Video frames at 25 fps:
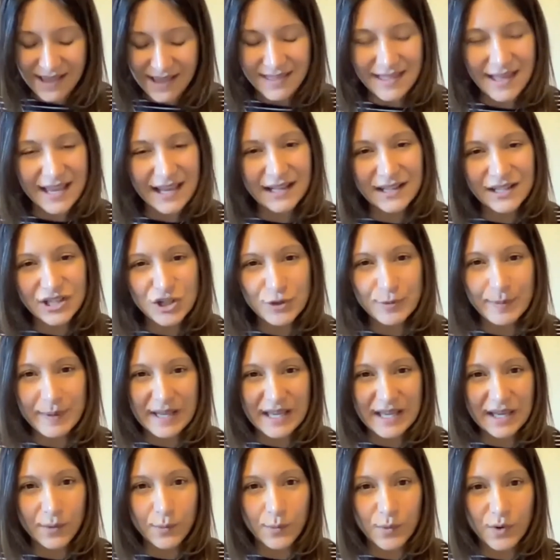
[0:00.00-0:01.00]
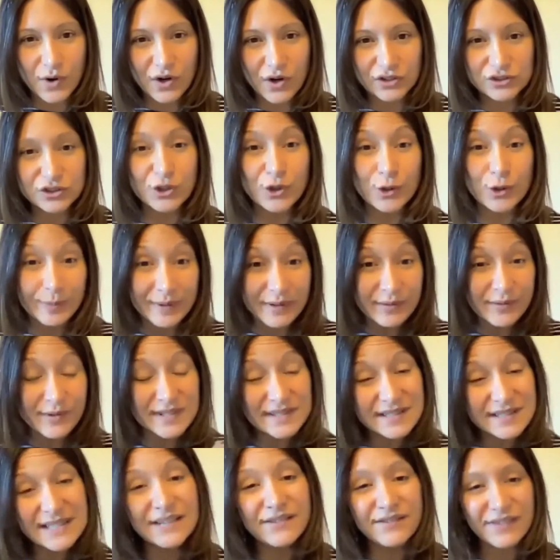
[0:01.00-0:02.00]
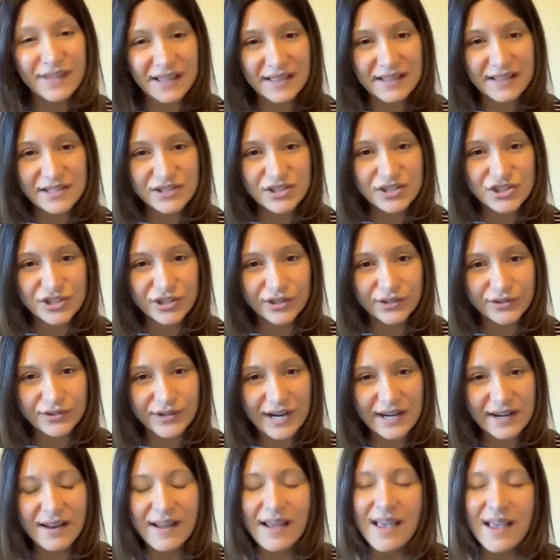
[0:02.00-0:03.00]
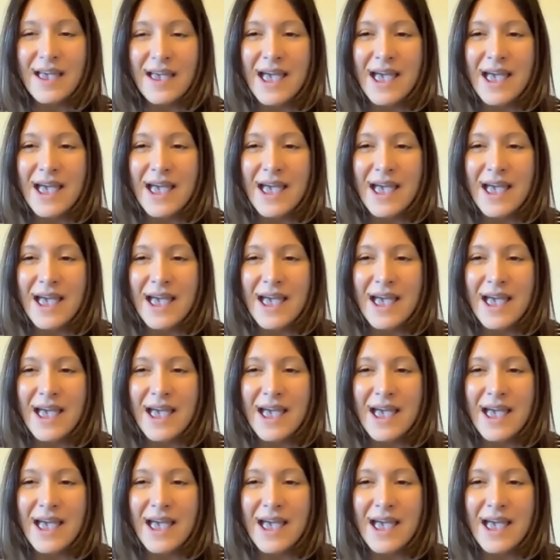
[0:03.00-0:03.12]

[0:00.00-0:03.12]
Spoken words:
the English-speaking world who will be receiving these children.